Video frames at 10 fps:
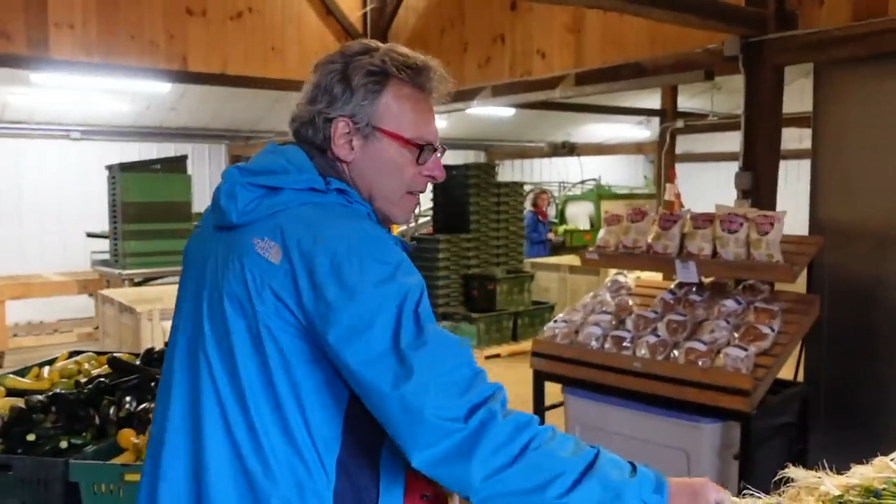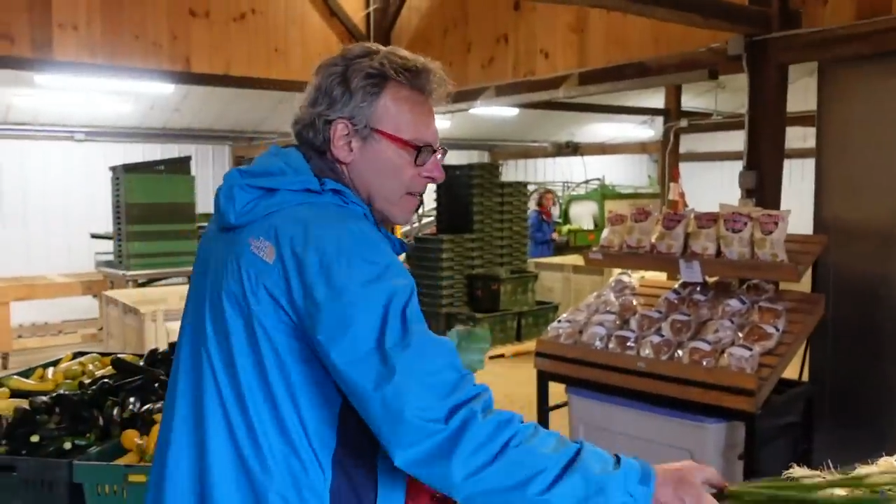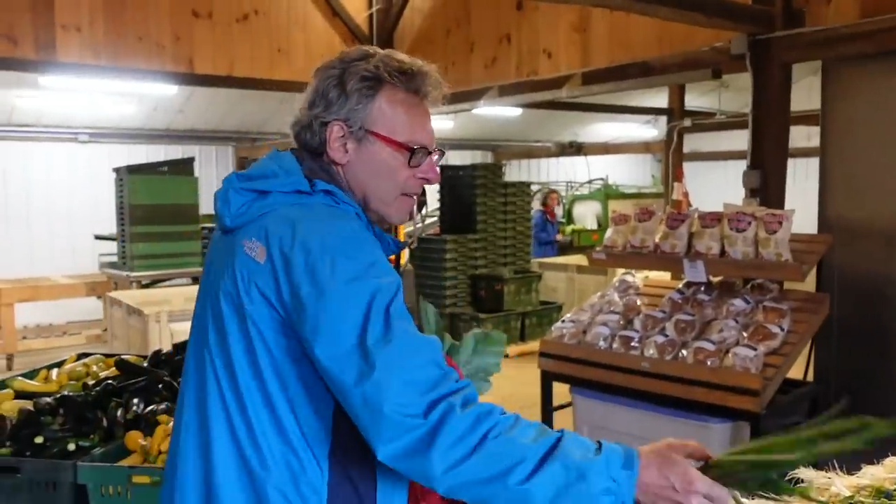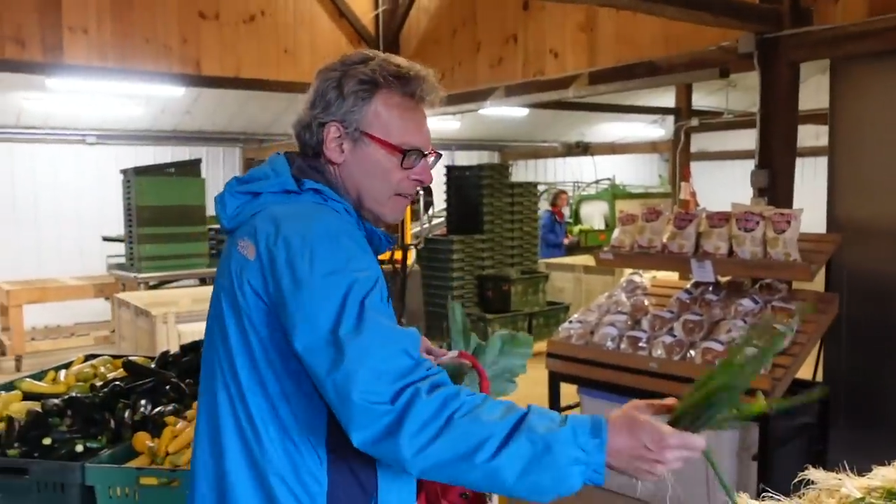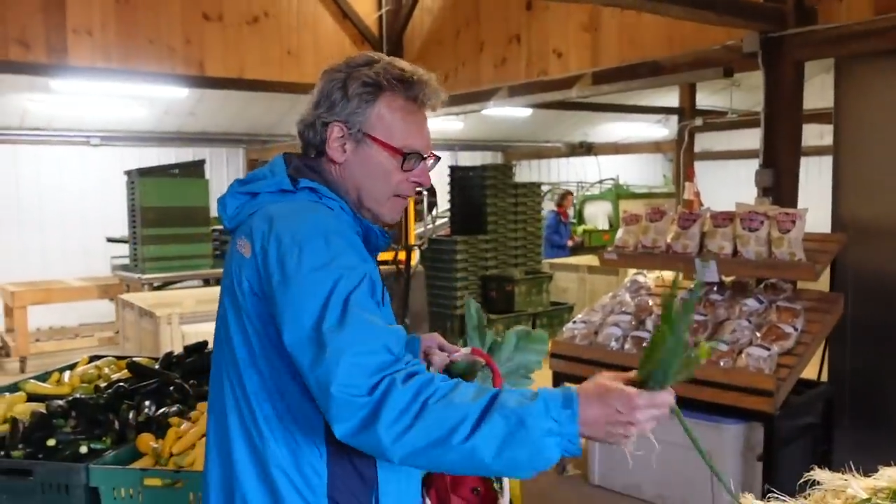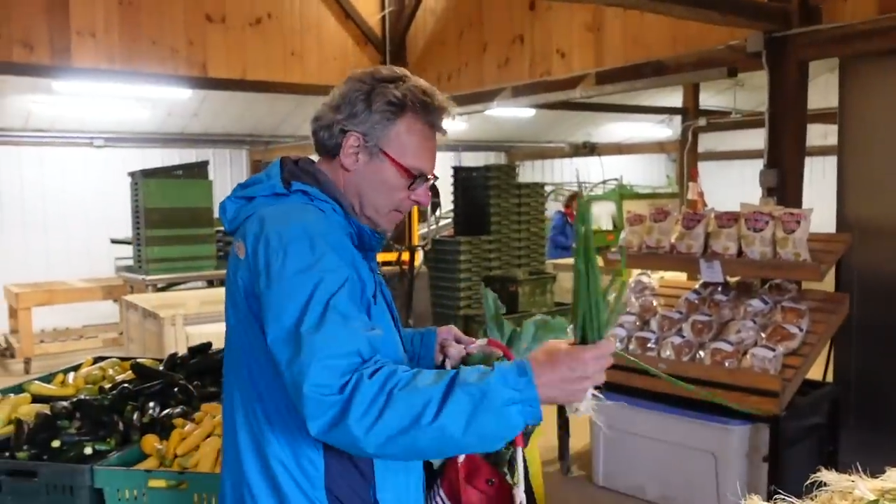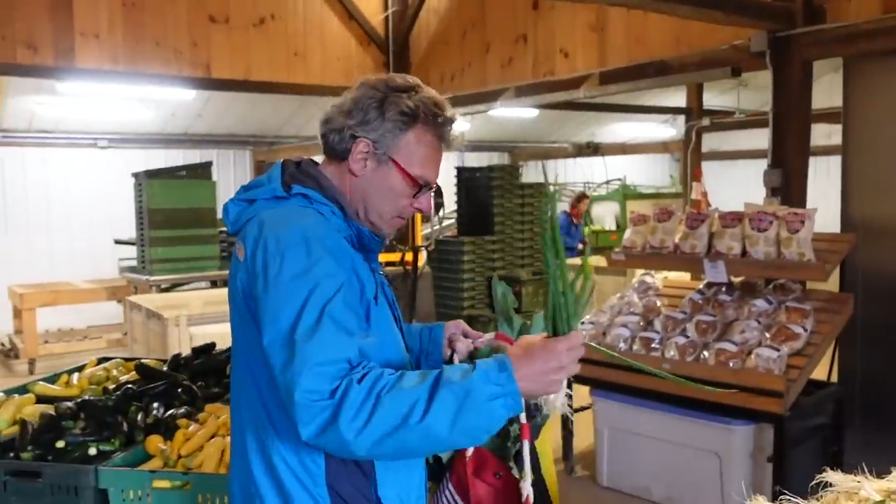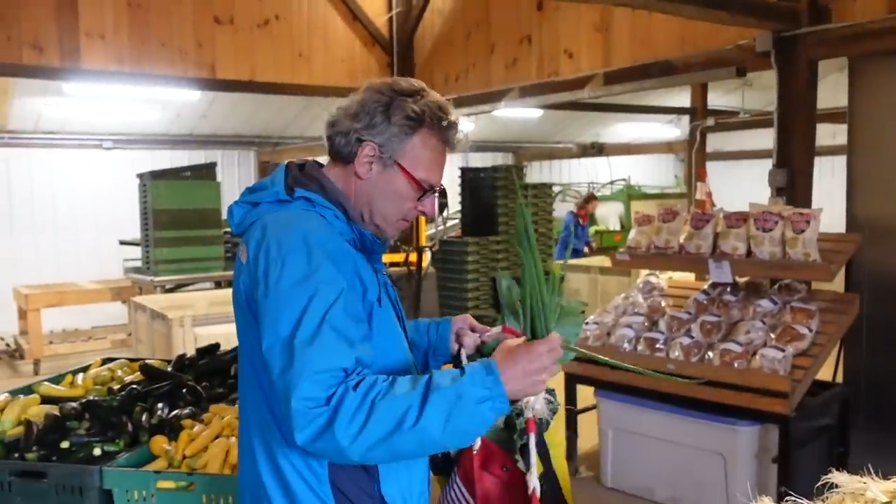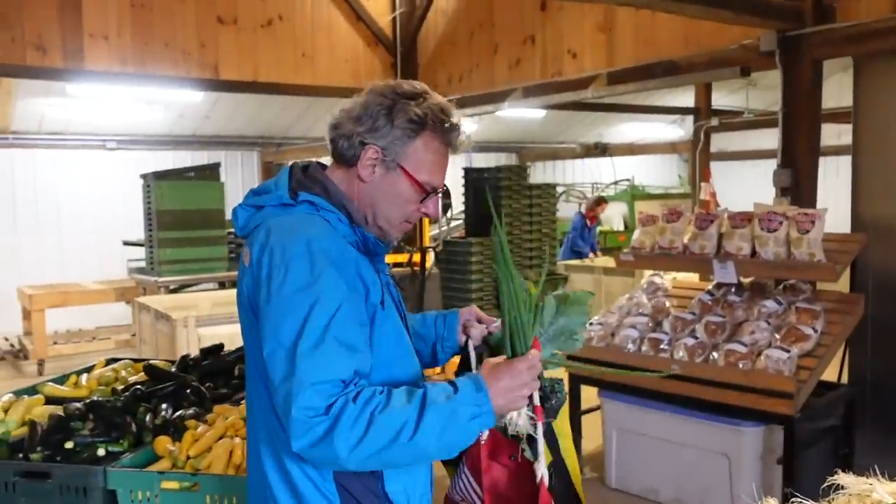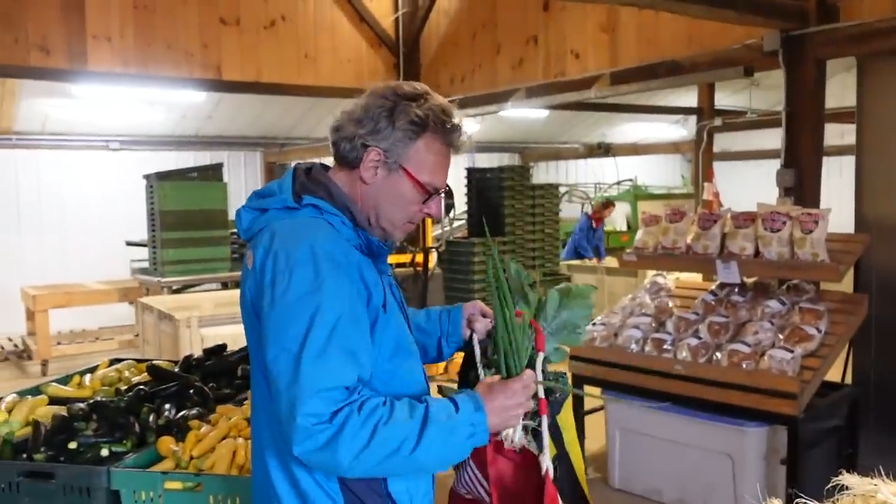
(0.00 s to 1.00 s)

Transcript: seven months